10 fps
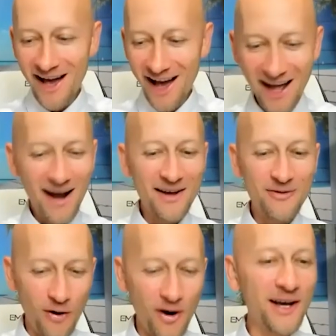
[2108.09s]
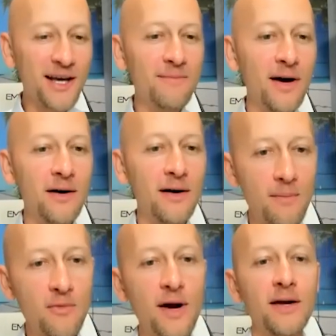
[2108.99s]
and I want to get better,
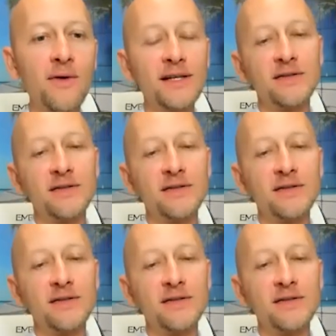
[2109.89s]
I'm ready, right?